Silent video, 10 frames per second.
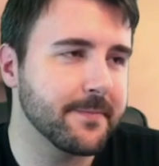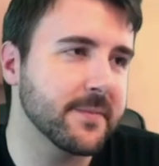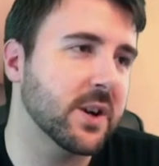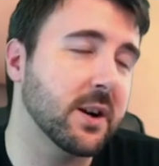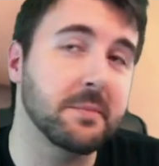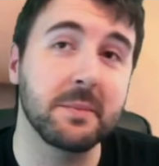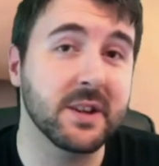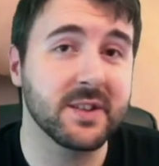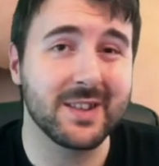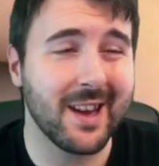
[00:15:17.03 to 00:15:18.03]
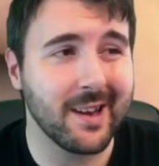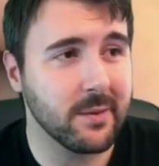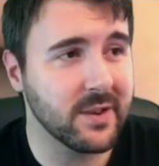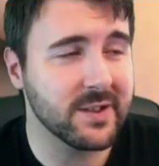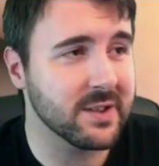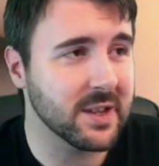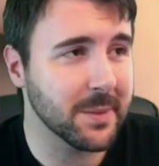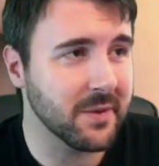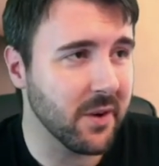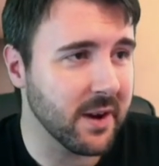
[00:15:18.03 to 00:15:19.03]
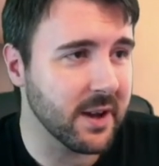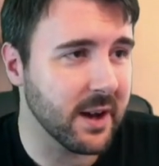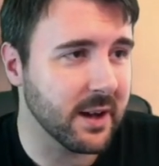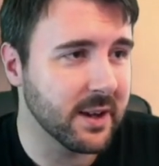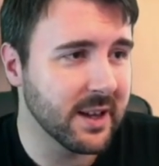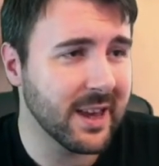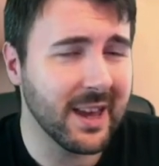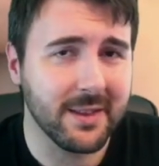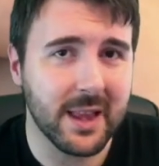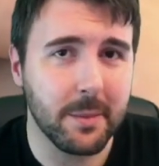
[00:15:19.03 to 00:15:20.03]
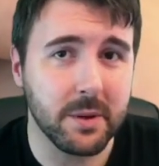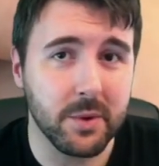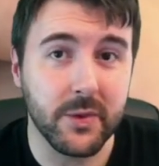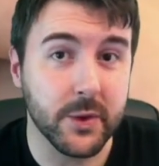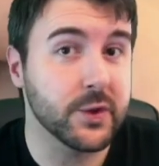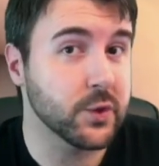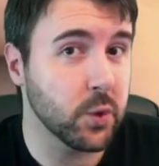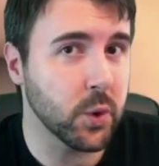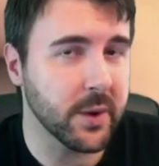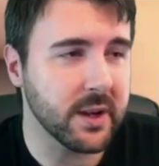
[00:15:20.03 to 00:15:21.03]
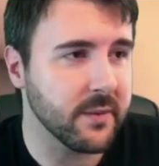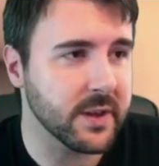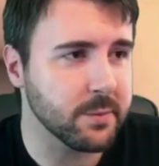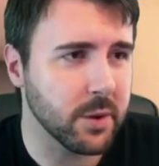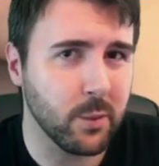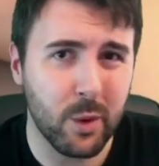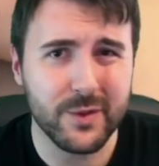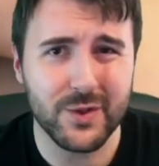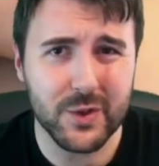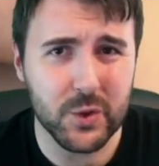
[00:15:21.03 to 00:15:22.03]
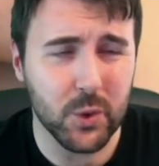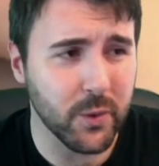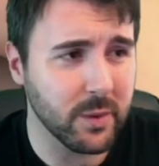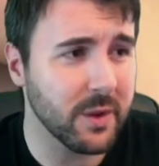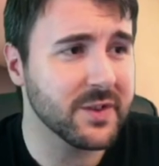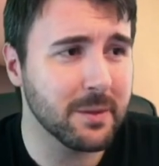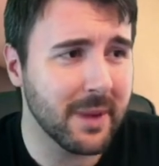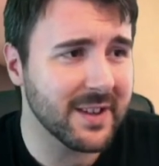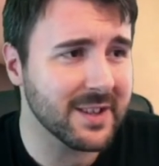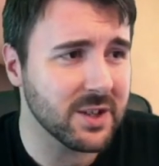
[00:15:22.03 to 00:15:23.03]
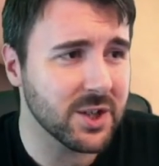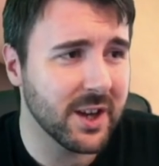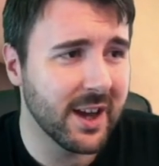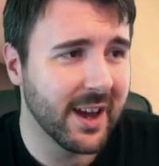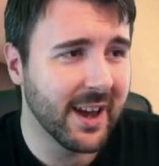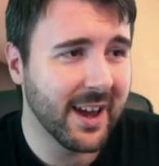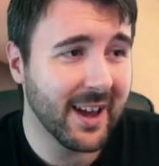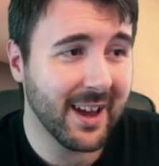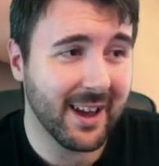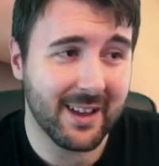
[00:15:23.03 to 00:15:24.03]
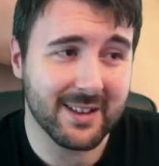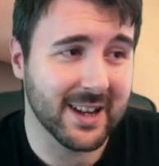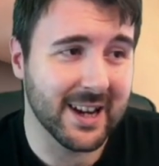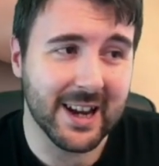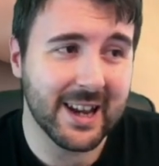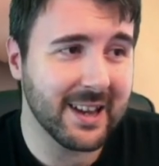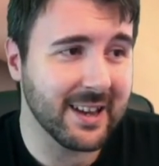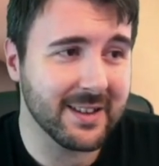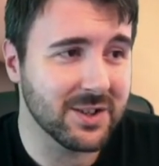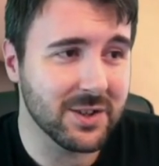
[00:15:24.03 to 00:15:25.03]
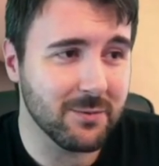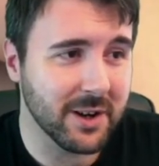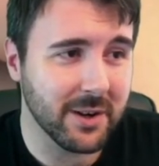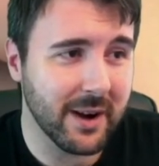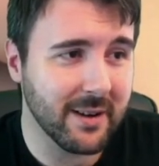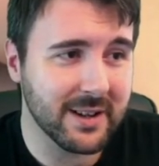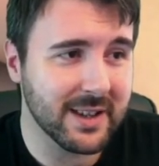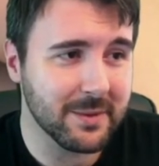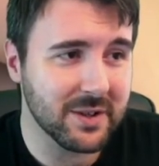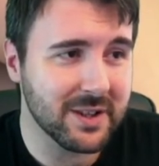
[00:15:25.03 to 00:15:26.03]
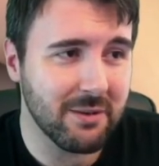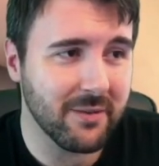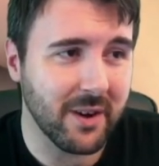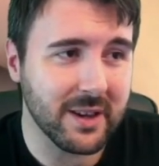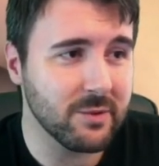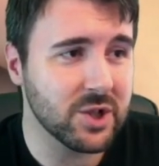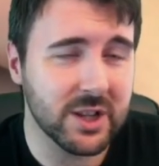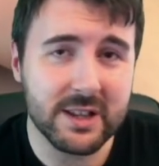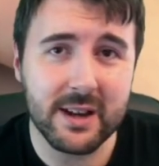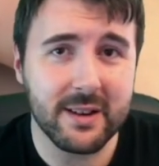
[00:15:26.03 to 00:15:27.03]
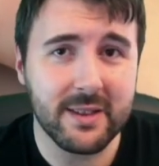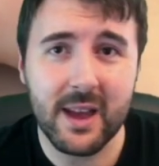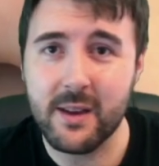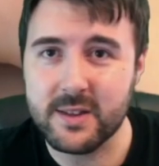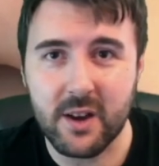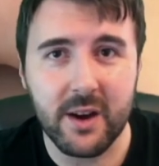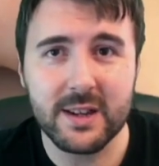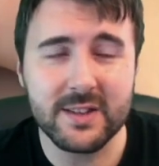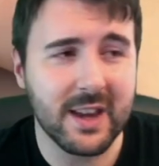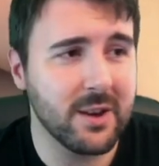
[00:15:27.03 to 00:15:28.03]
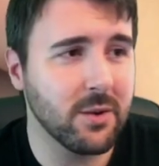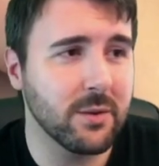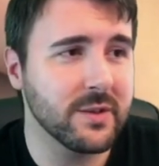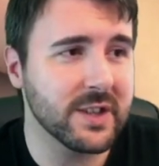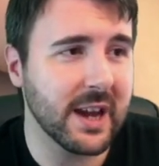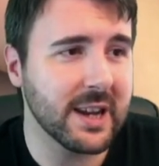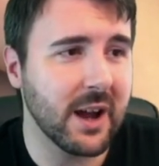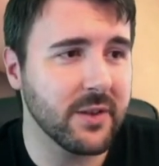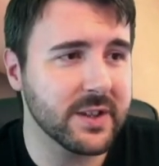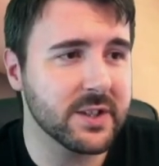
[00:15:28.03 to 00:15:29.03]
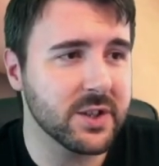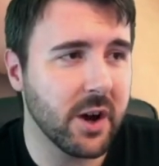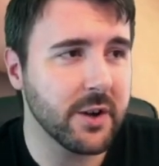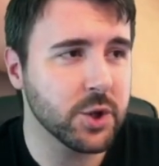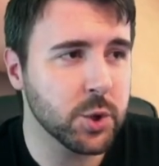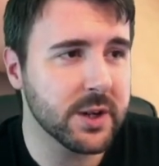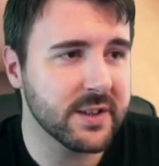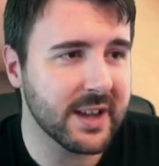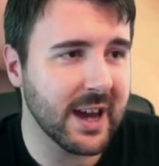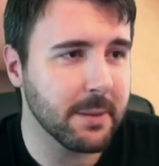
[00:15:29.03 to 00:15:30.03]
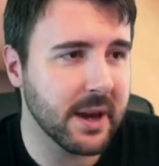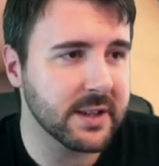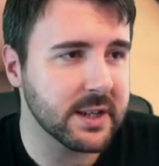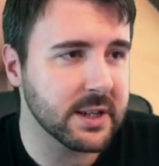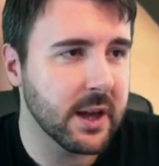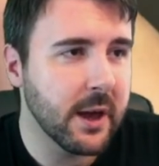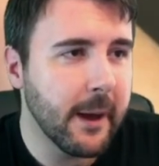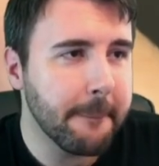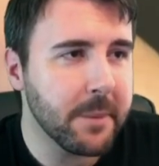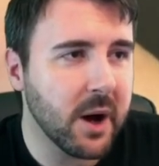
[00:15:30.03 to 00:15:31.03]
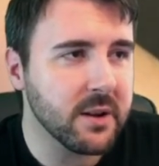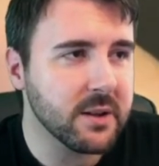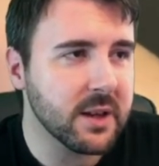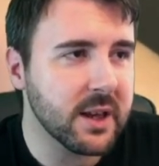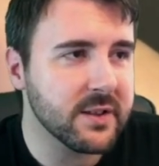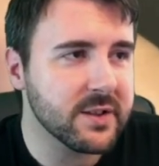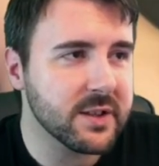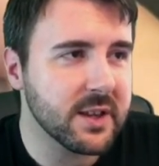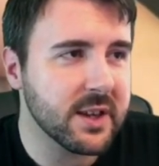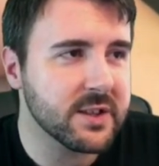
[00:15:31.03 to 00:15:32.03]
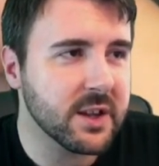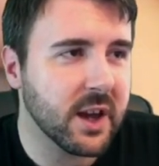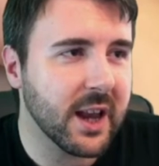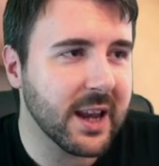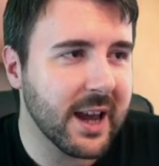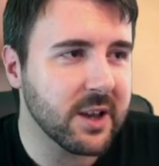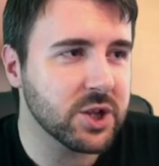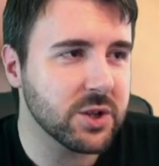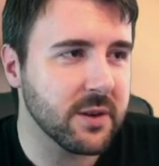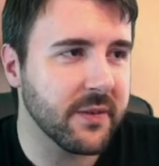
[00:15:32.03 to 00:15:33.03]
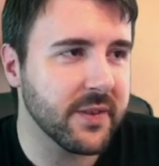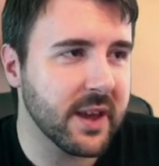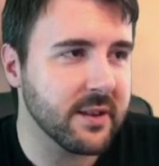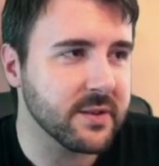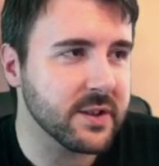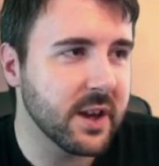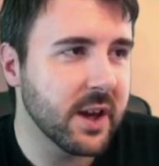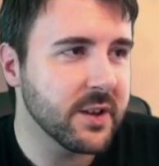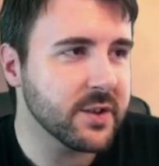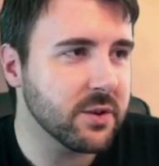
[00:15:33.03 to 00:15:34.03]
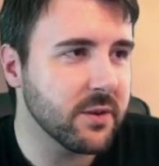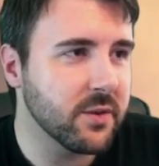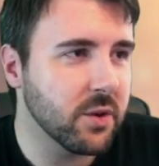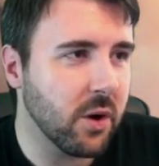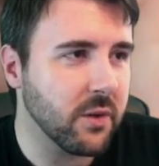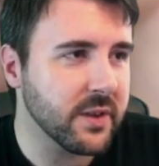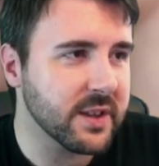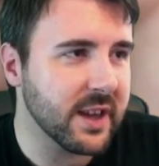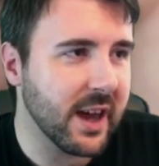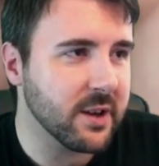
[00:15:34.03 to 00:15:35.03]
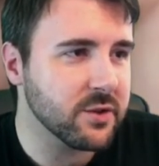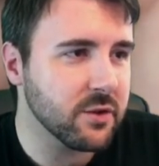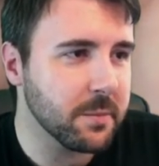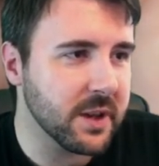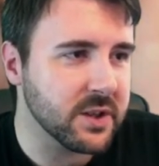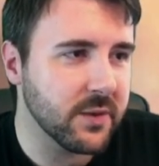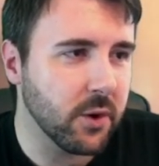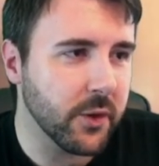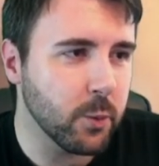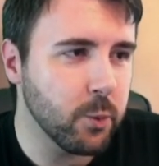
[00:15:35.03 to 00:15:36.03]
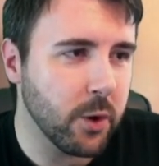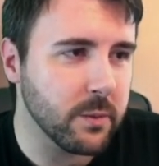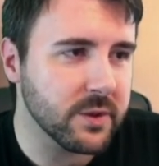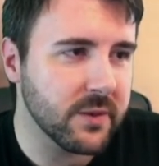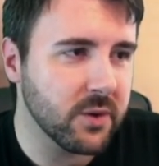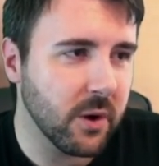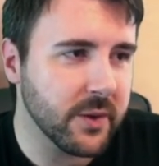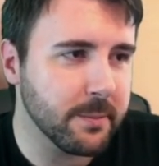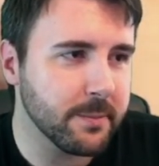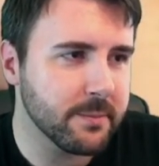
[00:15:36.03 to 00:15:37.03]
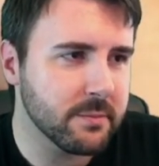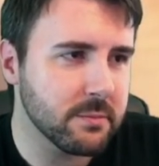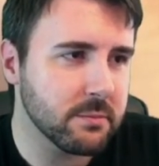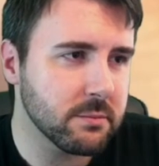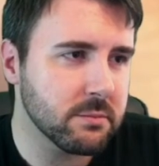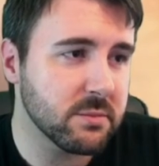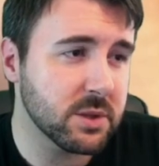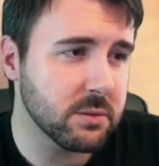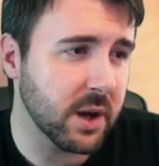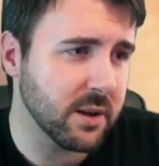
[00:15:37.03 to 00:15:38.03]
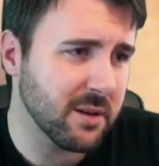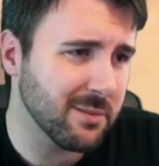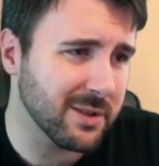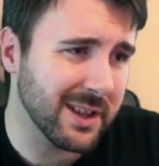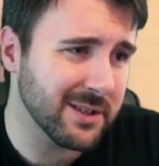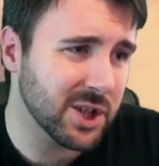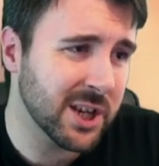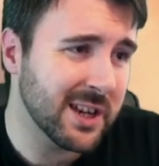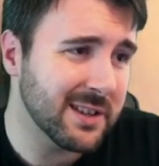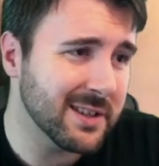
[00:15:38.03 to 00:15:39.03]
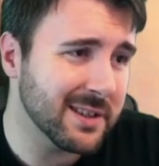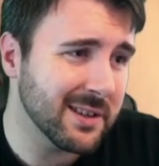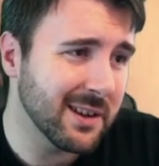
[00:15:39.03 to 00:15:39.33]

I'm going to say it. This is going to be very Keith Lemon, but the story of this model. What's the story? What's the message? Clearly, he's just running around. He's absolutely terrified. He was chilling out in there. He's hiding his acorns. And now this entire tree is animated. But it's a collection of things. So you've got the extra bits. You've got the ropes. You've got the... I don't know. Is that cheese?